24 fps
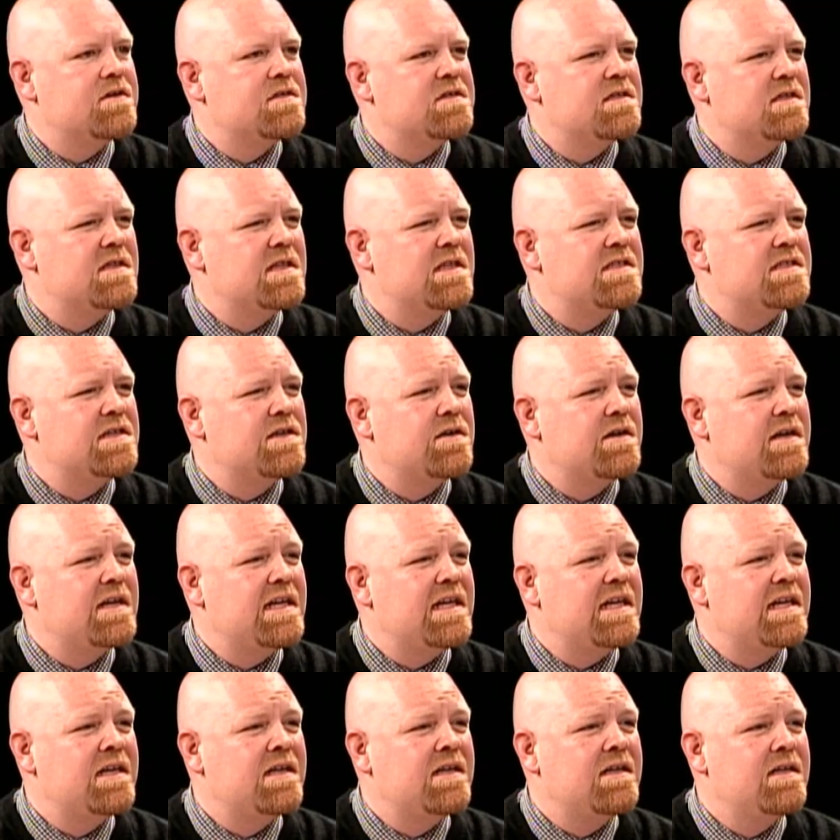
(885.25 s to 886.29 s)
is there
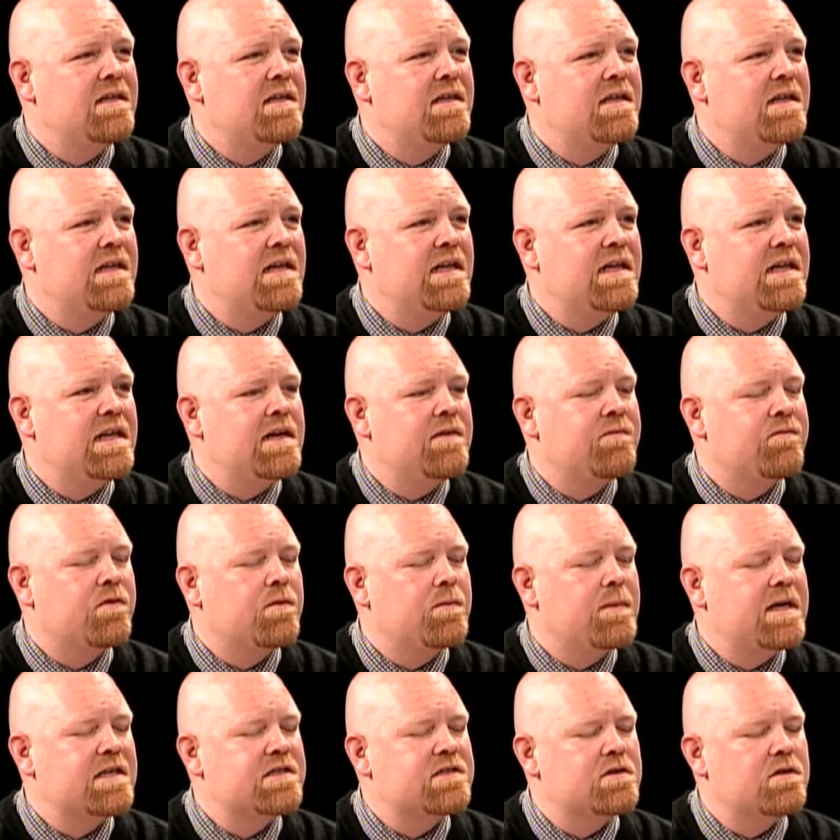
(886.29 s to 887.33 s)
any
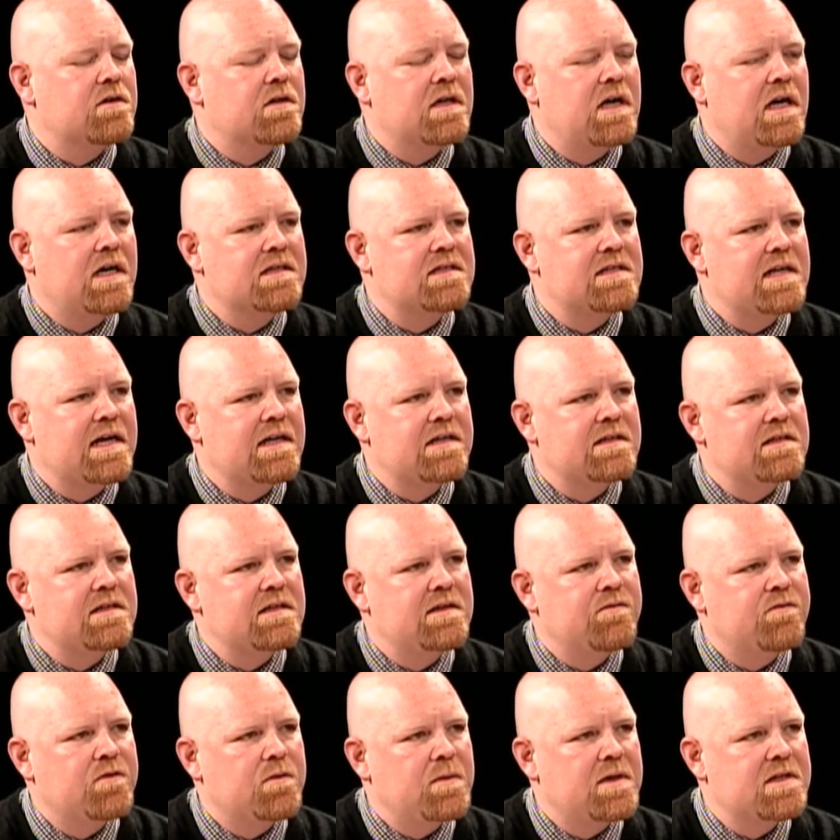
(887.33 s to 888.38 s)
information or contact
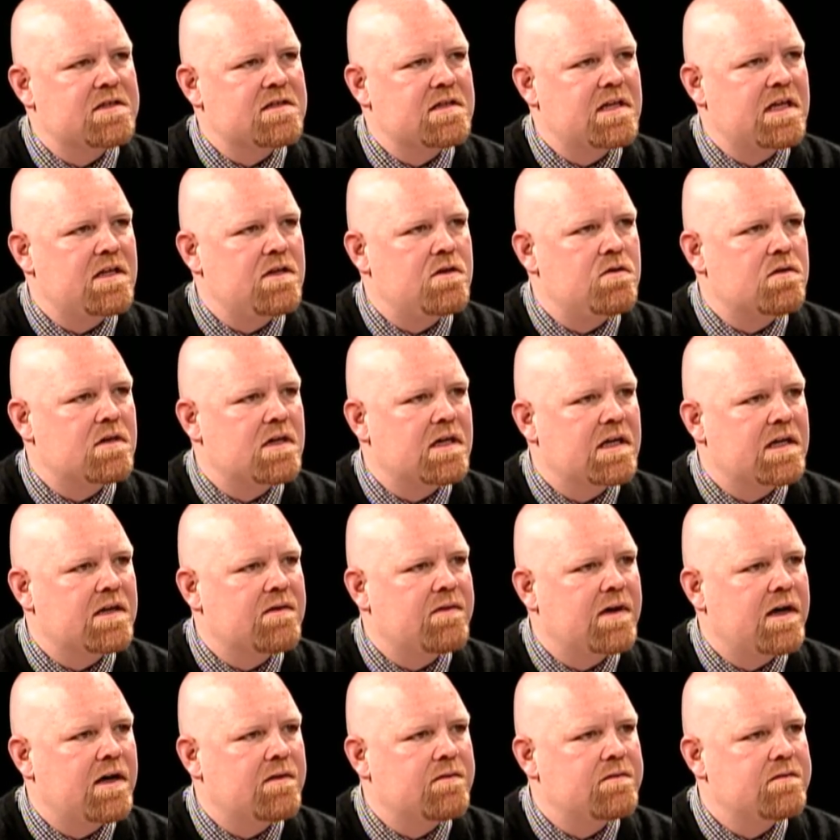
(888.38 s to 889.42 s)
information that you can
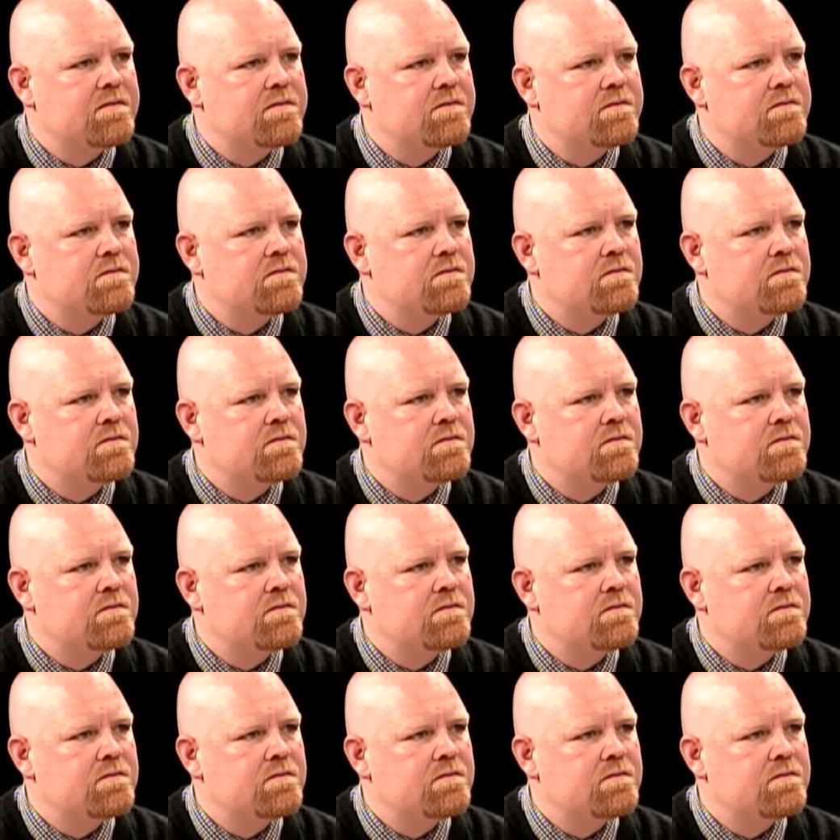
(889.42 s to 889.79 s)
give out?